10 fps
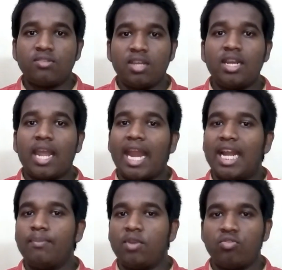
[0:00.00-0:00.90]
need
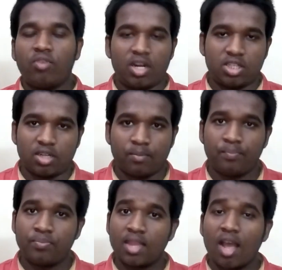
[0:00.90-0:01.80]
ATP to function.
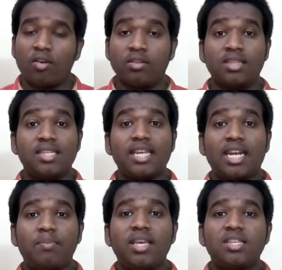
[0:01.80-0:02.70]
Now, this
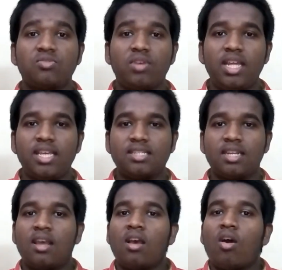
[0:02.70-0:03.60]
ATP is released
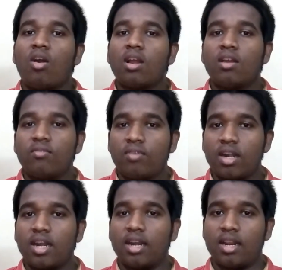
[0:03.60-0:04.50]
or
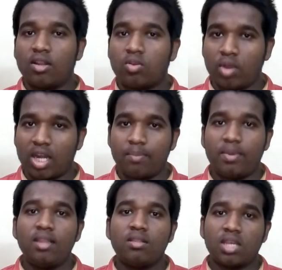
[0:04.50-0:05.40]
converted to
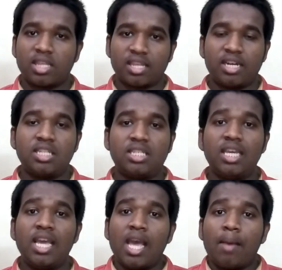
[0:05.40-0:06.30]
ATP, its
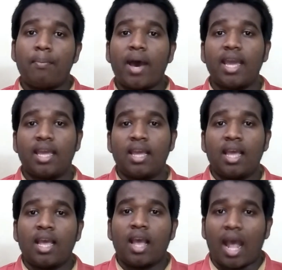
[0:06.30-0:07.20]
energy, by
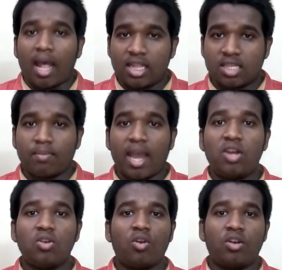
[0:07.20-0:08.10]
this
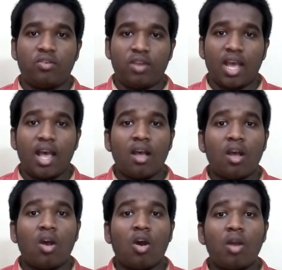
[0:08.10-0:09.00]
mitochondria
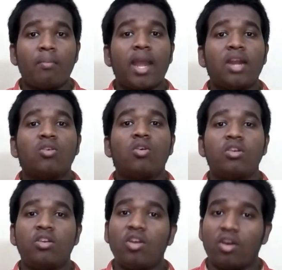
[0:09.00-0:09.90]
or
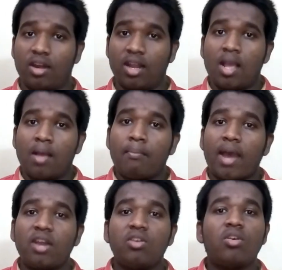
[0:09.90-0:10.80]
mitochondrion.
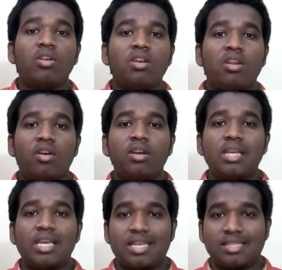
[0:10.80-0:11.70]
Mitochondrion
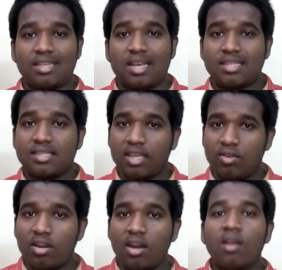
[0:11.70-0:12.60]
is
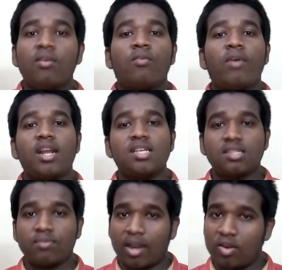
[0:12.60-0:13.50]
singular, whereas
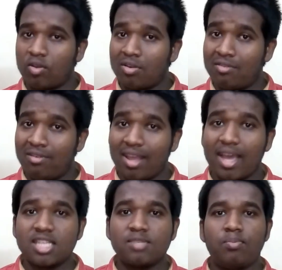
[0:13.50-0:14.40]
mitochondria
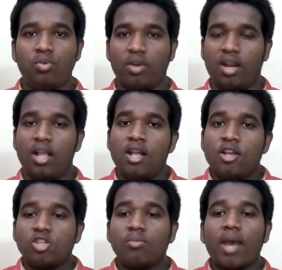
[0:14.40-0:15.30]
is plural.
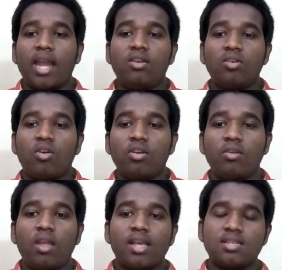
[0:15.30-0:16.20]
So
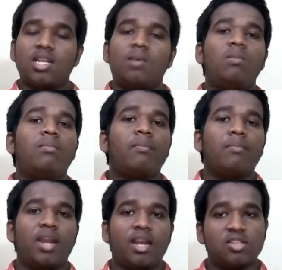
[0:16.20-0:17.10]
mitochondria is a double
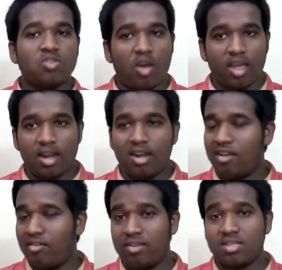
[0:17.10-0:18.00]
membranous organelle,
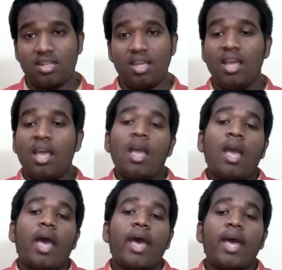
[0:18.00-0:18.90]
obviously,
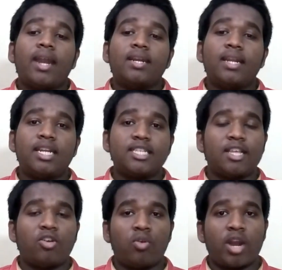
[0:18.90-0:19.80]
and it is
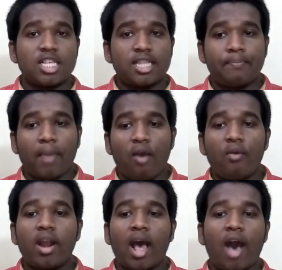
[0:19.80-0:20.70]
known as the
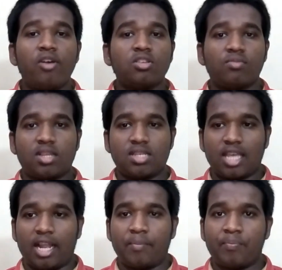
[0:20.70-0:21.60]
powerhouse of the cell.